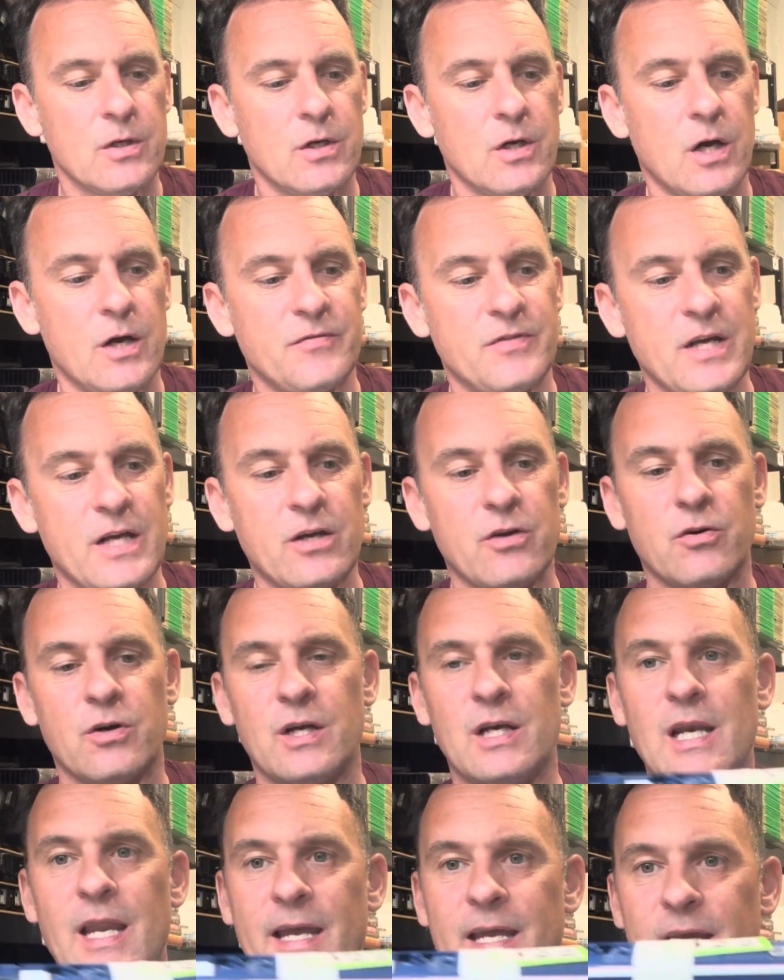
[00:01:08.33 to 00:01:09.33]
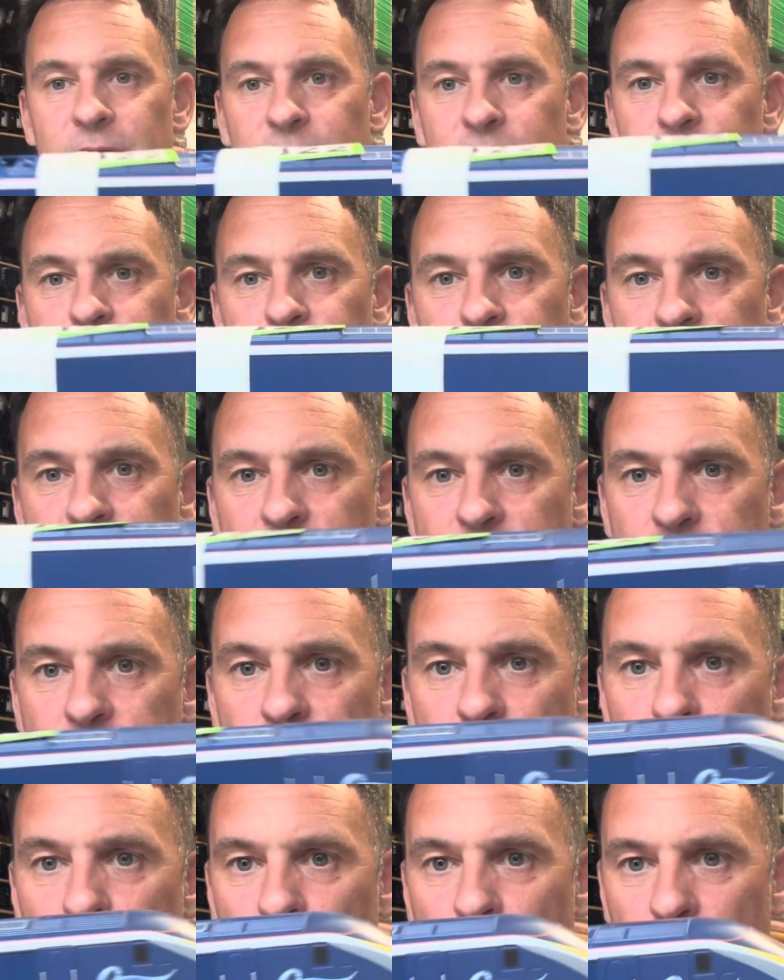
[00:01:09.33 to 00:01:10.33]
I've then got a late delivery
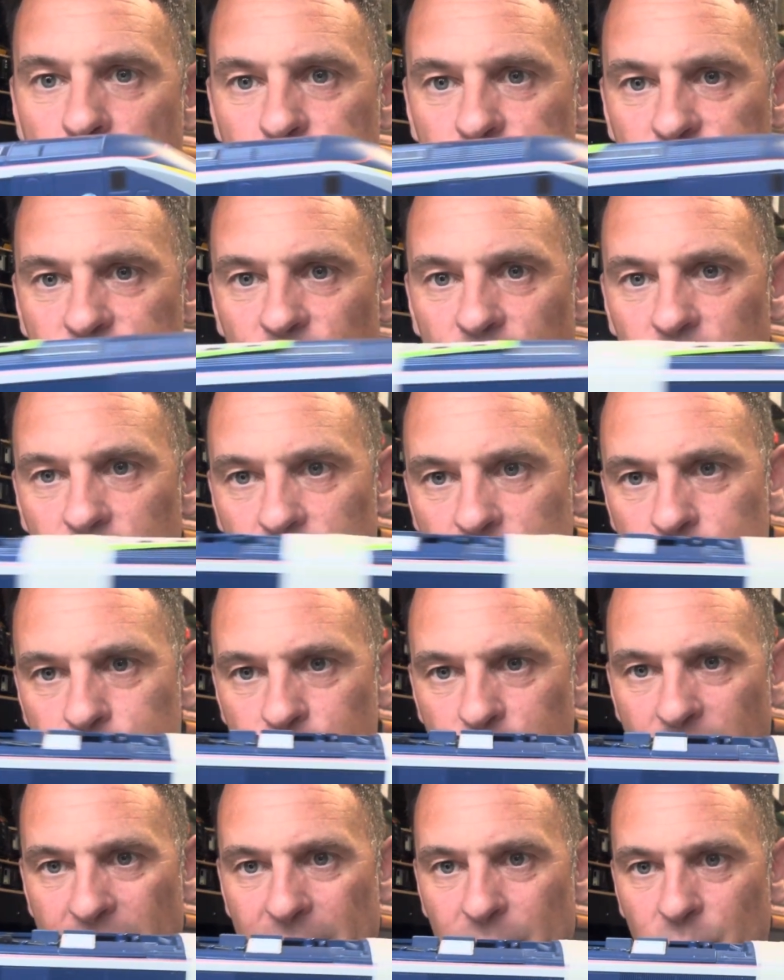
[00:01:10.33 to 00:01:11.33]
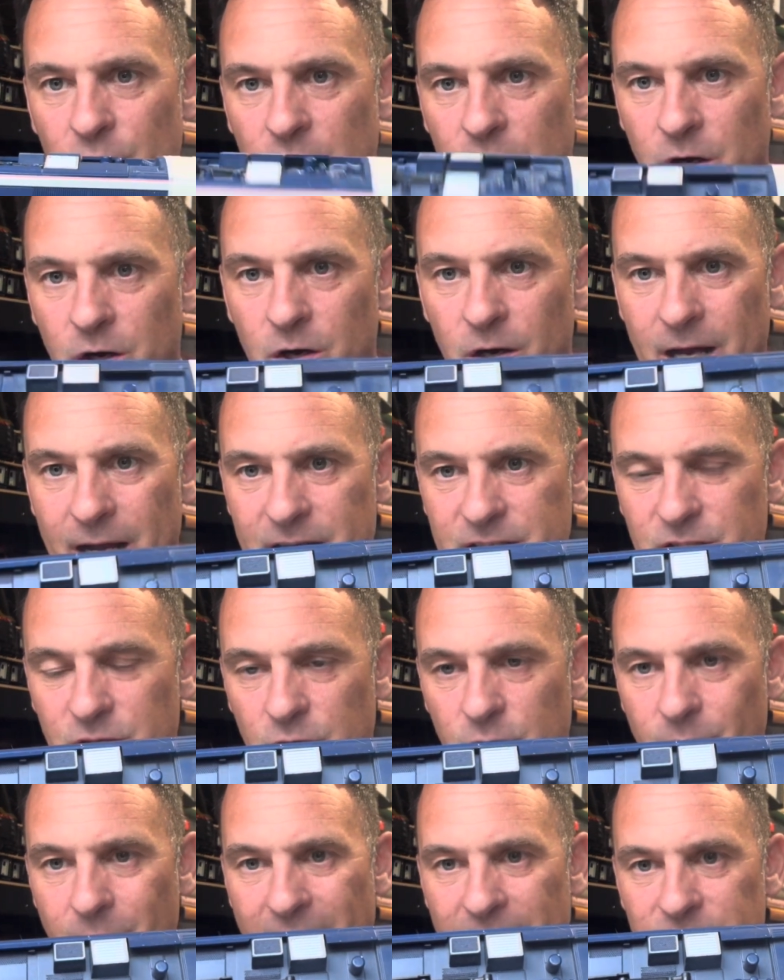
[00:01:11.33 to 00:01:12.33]
Eurostar power car. It has got
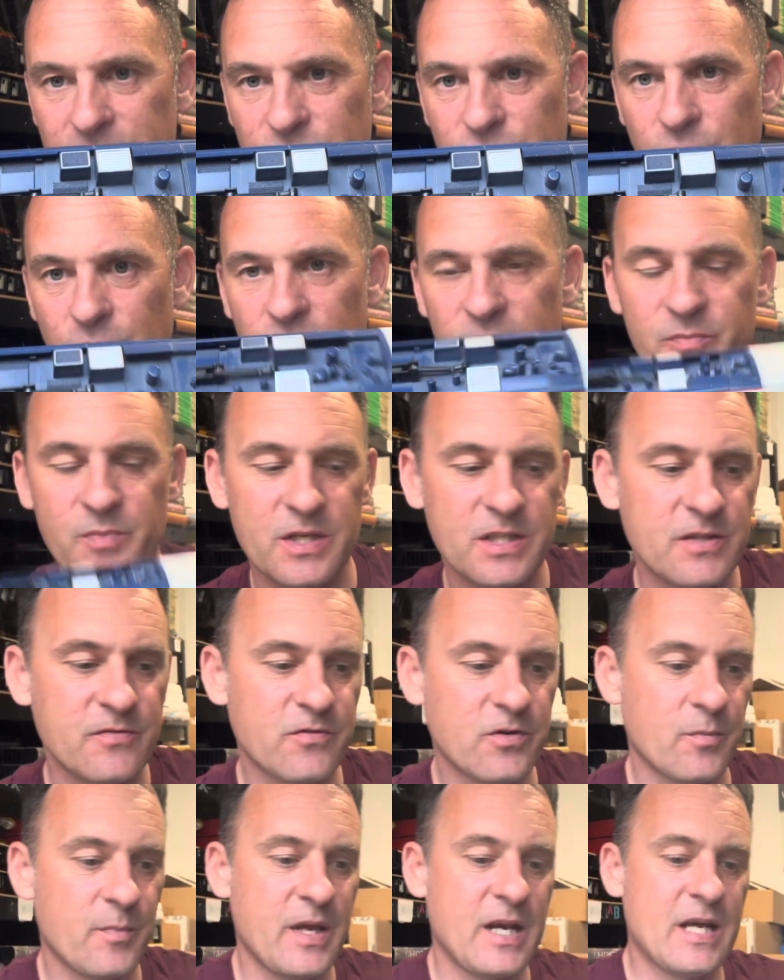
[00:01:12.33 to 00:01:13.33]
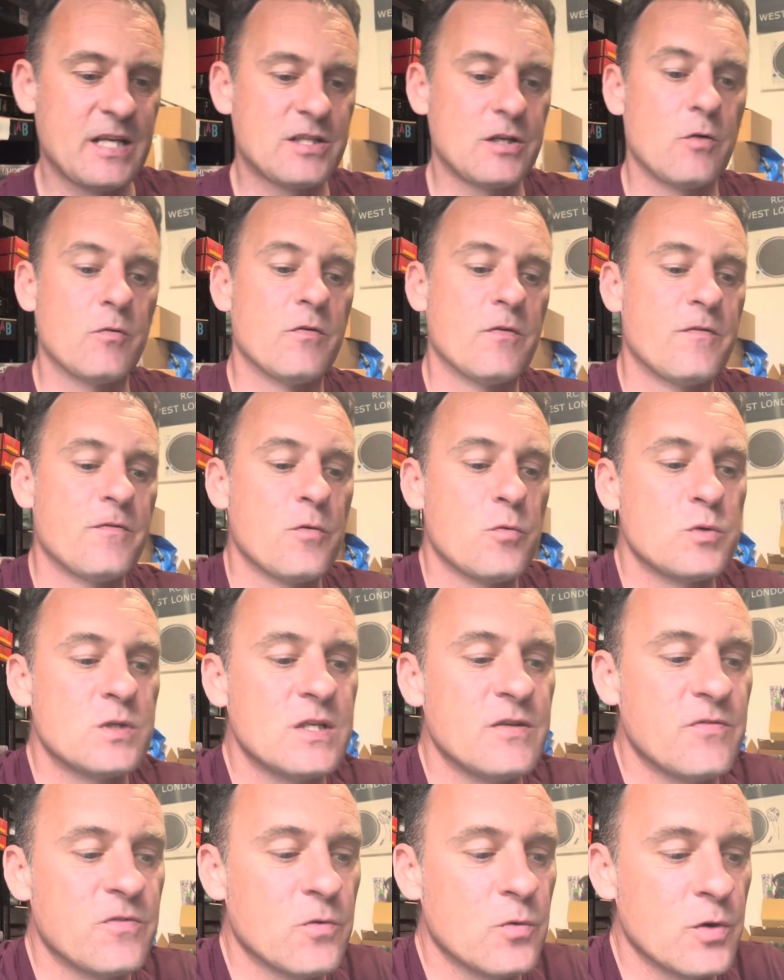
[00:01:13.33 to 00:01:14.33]
the pantograph missing from it. That sold for
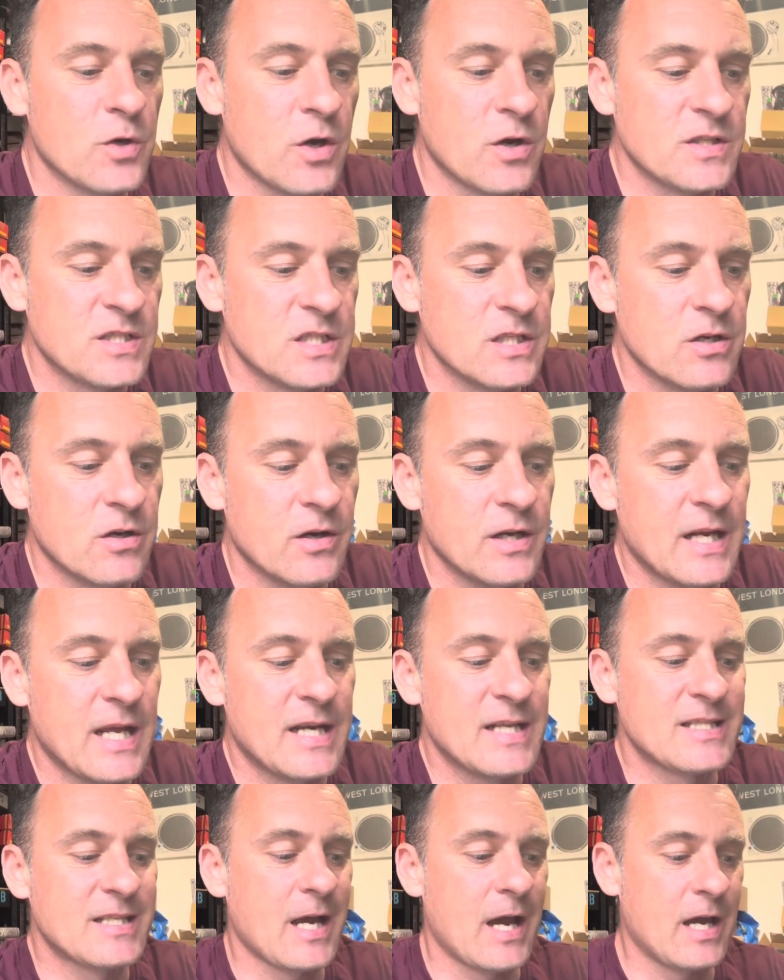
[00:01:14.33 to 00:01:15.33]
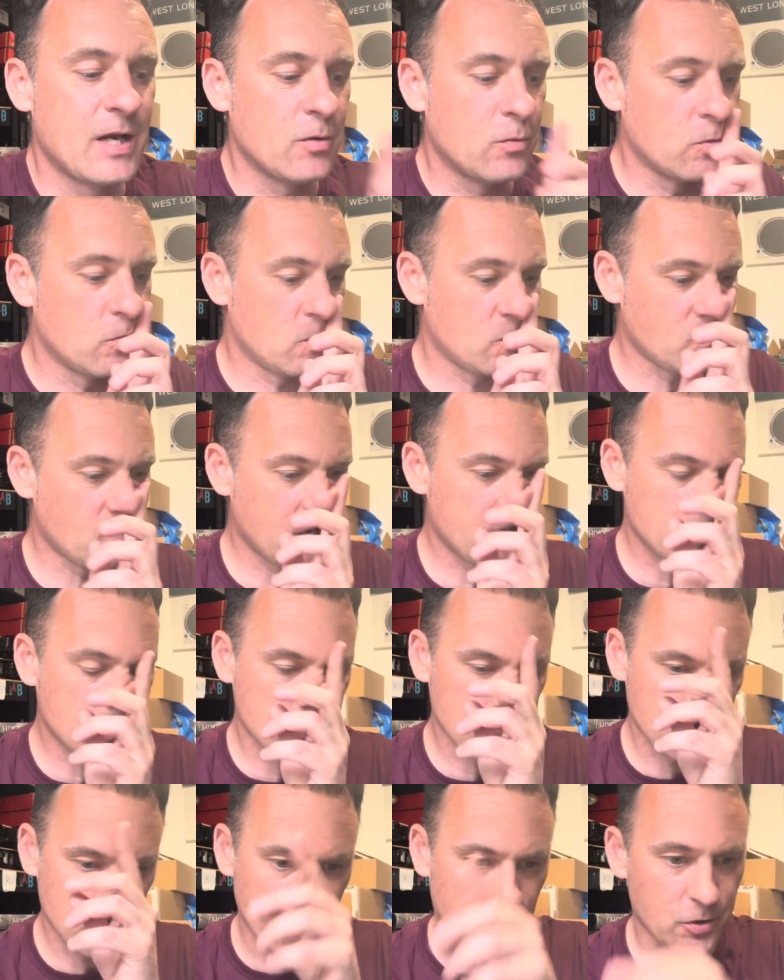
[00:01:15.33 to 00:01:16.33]
£44.99 and it's going all the way
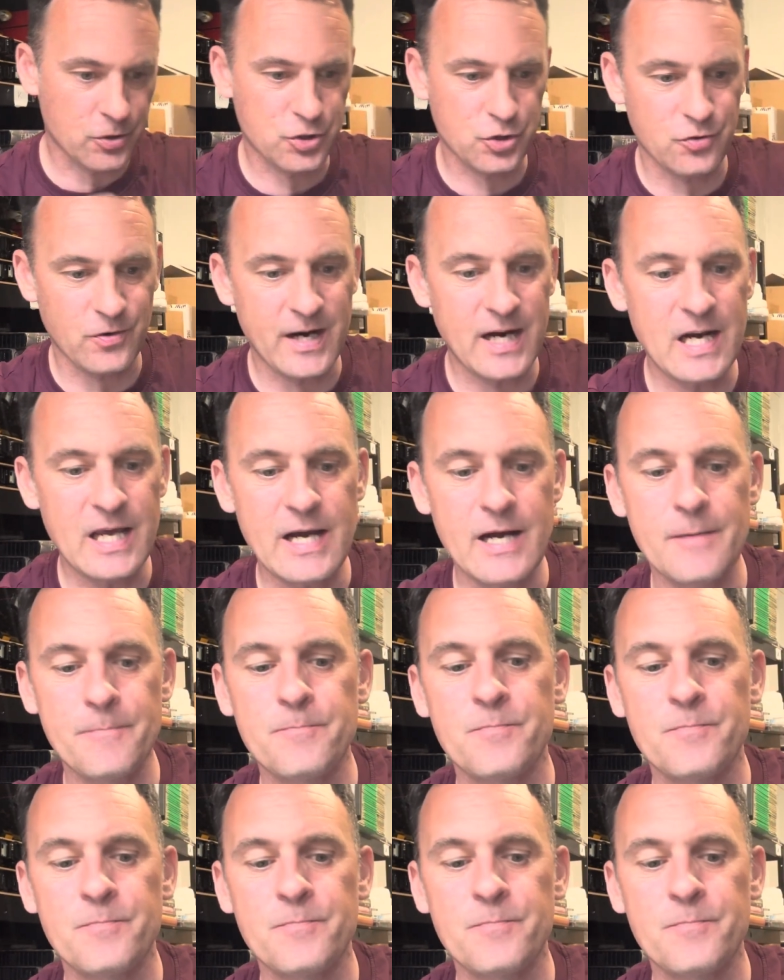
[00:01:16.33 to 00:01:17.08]
to Australia.